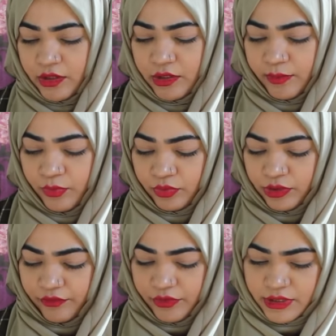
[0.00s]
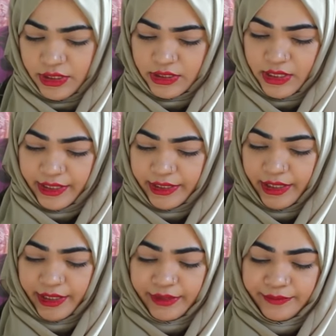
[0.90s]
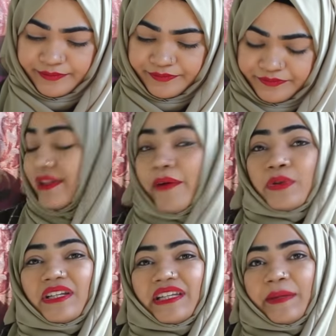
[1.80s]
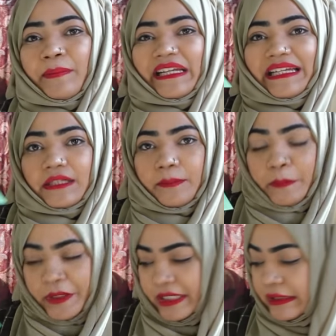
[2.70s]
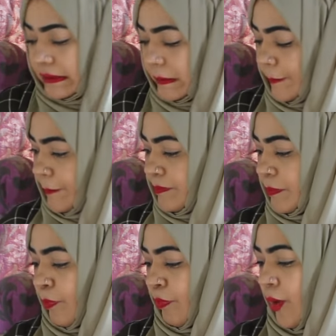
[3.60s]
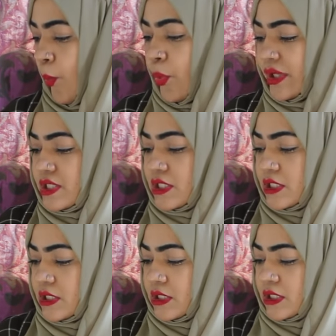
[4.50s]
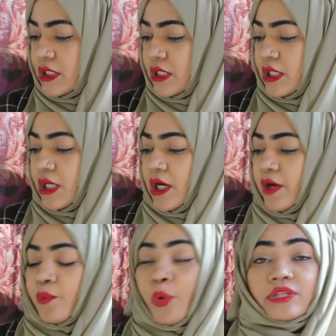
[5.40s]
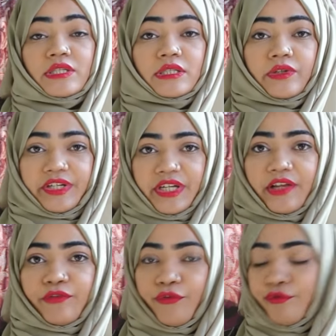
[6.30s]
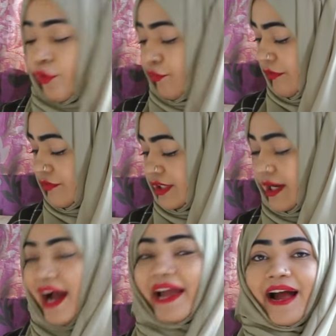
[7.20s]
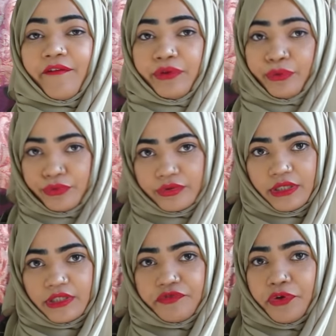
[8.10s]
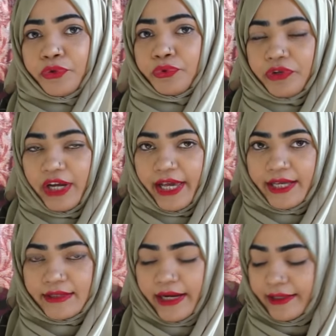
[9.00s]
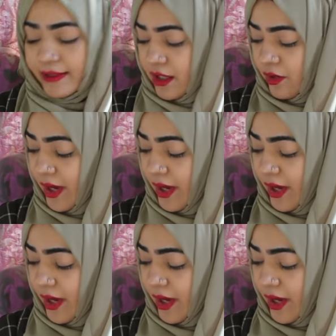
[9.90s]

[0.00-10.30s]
They both are for $6.99. There was a Neemli lip tint which was retailing for $4.50. I have used this for 2-3 days right now,